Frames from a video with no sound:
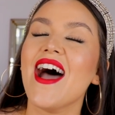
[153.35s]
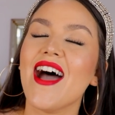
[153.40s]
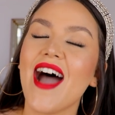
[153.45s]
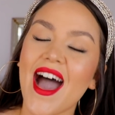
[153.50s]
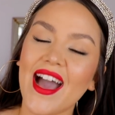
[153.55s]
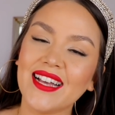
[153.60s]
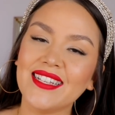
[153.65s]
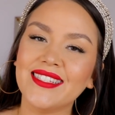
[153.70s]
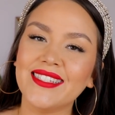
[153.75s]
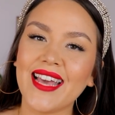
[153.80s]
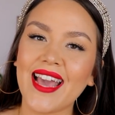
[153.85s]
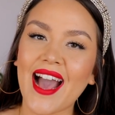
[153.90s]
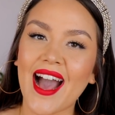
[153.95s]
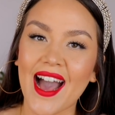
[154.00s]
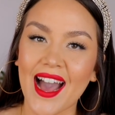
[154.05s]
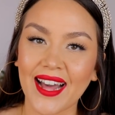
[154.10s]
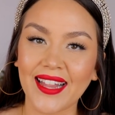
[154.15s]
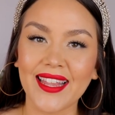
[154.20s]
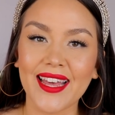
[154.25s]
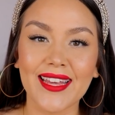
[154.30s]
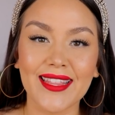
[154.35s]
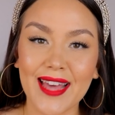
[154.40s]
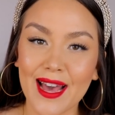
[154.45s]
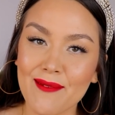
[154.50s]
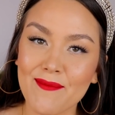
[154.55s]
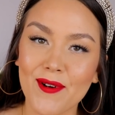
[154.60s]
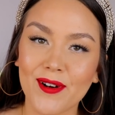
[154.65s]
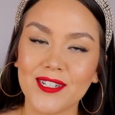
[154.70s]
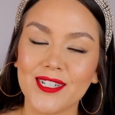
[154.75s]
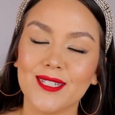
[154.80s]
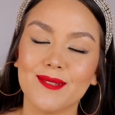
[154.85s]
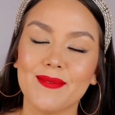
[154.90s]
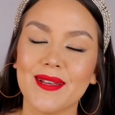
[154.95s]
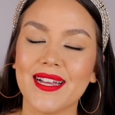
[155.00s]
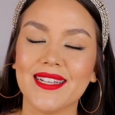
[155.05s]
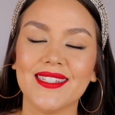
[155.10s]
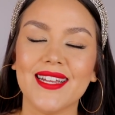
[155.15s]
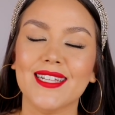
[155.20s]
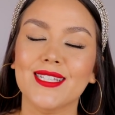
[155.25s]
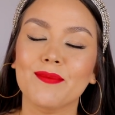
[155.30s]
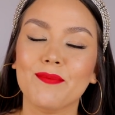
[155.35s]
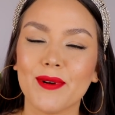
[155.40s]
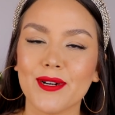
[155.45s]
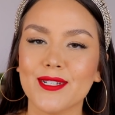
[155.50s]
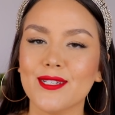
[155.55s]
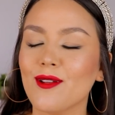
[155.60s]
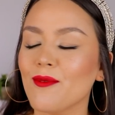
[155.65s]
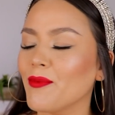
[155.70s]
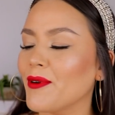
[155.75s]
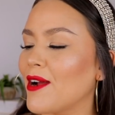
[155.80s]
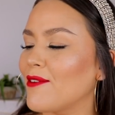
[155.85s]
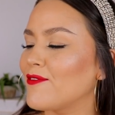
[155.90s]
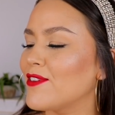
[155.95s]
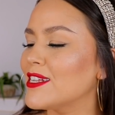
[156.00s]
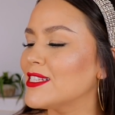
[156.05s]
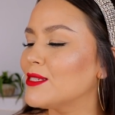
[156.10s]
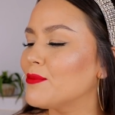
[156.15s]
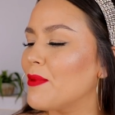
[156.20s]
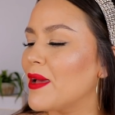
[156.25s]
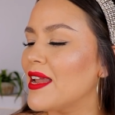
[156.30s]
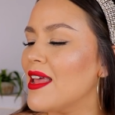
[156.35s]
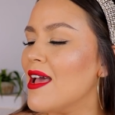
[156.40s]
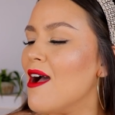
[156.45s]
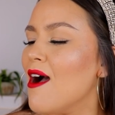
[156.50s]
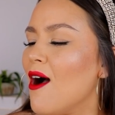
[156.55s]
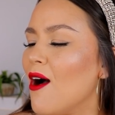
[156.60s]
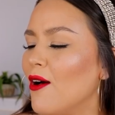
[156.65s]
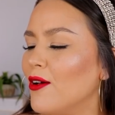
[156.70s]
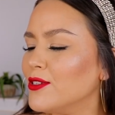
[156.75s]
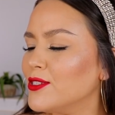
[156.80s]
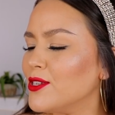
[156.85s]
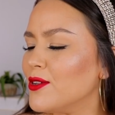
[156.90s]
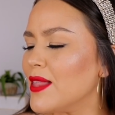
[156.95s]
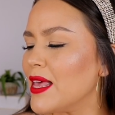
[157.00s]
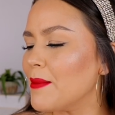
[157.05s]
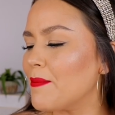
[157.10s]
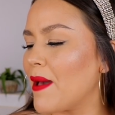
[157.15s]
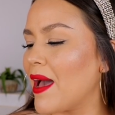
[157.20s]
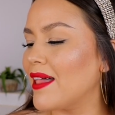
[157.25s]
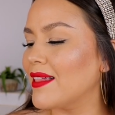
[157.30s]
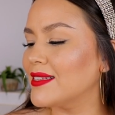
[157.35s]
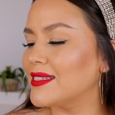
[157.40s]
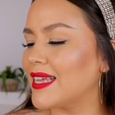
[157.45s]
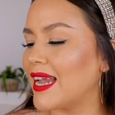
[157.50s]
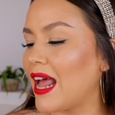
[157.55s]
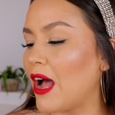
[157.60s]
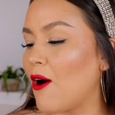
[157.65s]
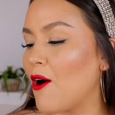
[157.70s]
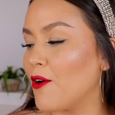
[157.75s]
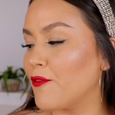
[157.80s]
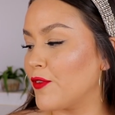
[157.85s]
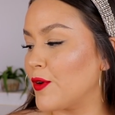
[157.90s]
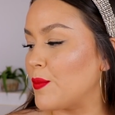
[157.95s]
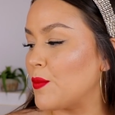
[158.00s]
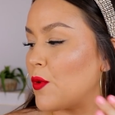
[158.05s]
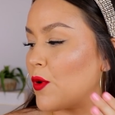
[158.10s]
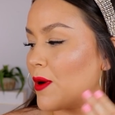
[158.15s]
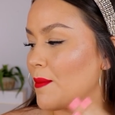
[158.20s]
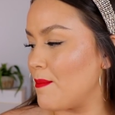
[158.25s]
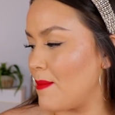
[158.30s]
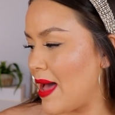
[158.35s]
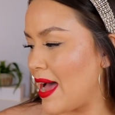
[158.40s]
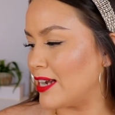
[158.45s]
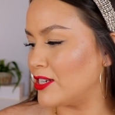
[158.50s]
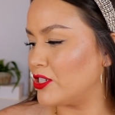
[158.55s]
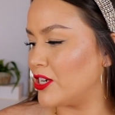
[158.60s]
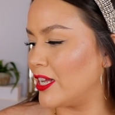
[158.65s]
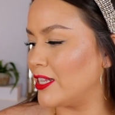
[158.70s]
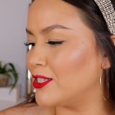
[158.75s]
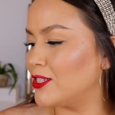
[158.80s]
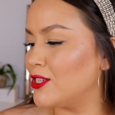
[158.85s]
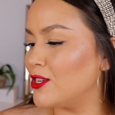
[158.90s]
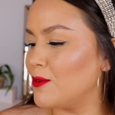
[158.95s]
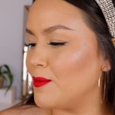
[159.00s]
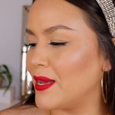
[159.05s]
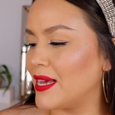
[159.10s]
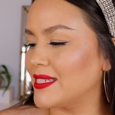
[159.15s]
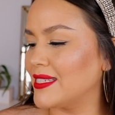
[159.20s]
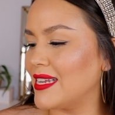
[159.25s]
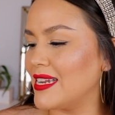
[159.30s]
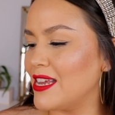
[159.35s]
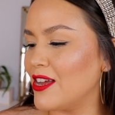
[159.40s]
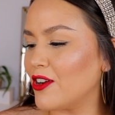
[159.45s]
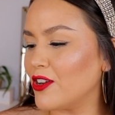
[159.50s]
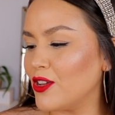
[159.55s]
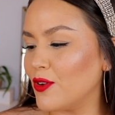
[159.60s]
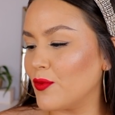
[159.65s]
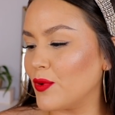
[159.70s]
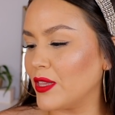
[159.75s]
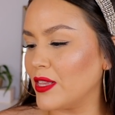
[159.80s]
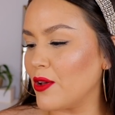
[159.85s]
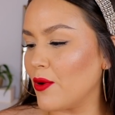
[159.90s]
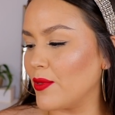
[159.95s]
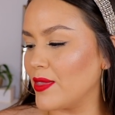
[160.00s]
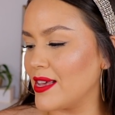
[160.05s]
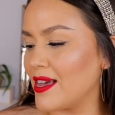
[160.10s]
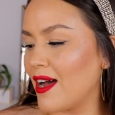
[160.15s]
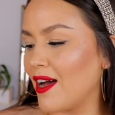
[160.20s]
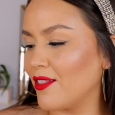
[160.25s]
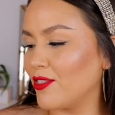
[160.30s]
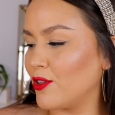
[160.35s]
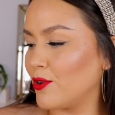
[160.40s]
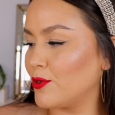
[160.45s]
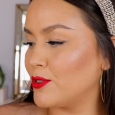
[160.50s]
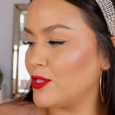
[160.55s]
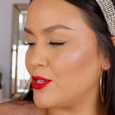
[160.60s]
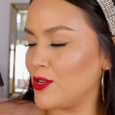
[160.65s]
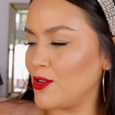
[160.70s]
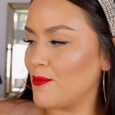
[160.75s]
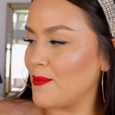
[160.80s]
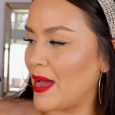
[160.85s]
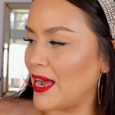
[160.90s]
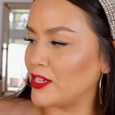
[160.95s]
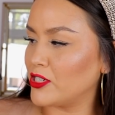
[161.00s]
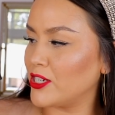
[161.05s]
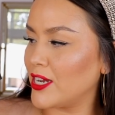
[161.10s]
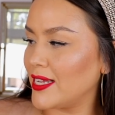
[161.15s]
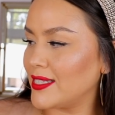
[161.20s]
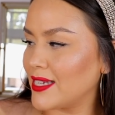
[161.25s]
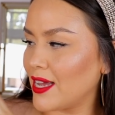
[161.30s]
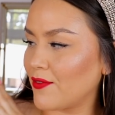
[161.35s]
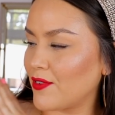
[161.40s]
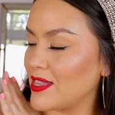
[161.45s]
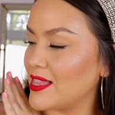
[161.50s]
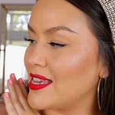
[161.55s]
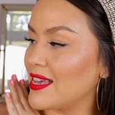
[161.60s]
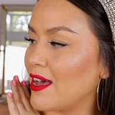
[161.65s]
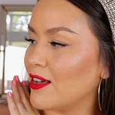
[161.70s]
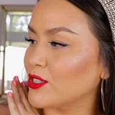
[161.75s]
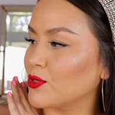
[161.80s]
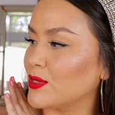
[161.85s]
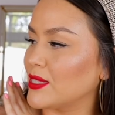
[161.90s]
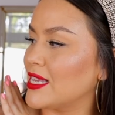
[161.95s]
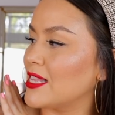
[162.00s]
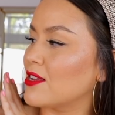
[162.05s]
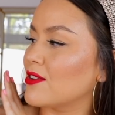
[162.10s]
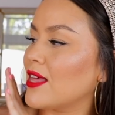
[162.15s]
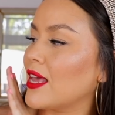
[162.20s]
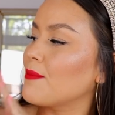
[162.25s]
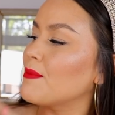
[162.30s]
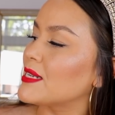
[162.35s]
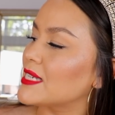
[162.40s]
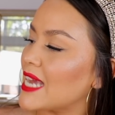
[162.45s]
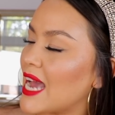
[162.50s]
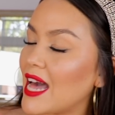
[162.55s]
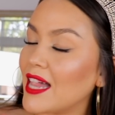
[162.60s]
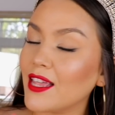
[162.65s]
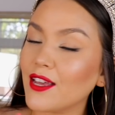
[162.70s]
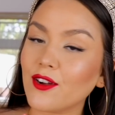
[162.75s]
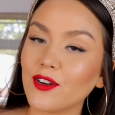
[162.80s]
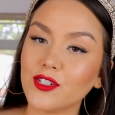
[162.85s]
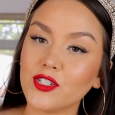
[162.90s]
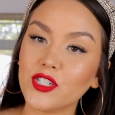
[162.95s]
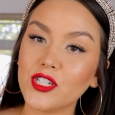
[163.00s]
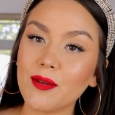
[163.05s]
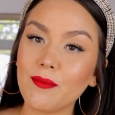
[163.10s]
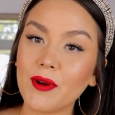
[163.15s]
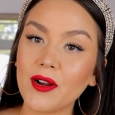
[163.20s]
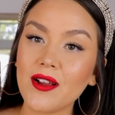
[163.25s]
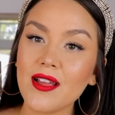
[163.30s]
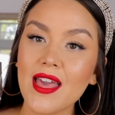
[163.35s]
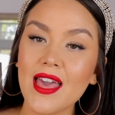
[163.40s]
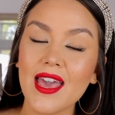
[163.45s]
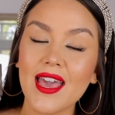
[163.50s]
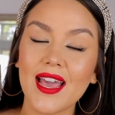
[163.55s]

I say I like that more just because that's personal preference, but also like palettes that offer more matte shades too, because in here you really only got those two matte shades. Everything else was either like metallic or shimmer.